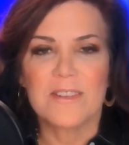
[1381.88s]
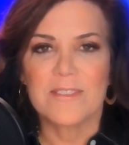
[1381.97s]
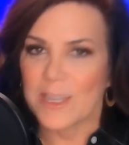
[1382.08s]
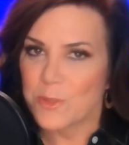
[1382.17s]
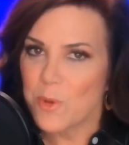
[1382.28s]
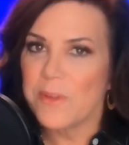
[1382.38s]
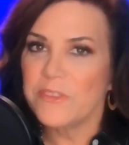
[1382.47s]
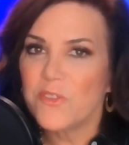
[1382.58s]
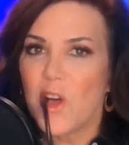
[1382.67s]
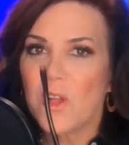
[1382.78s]
That's what we've
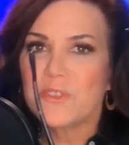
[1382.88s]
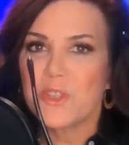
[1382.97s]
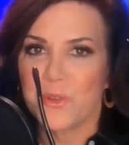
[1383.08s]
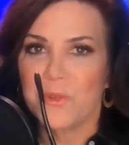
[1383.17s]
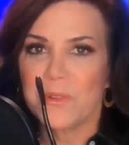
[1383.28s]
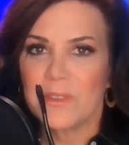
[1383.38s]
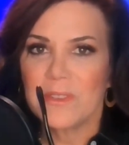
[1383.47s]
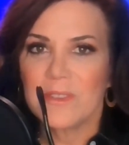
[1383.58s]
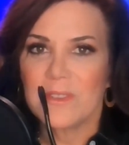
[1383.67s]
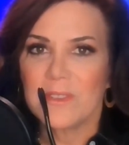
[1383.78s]
devolved to
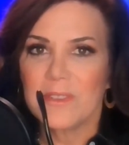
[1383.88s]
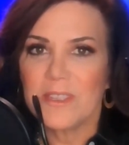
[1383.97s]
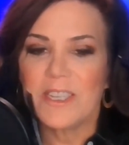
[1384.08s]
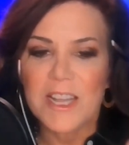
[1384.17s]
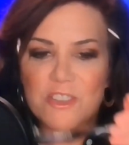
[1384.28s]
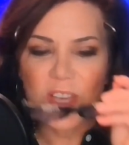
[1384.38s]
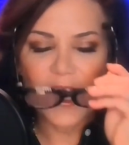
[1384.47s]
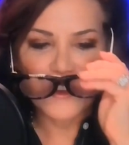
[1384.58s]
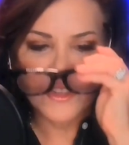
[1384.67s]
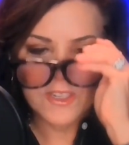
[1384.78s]
in education.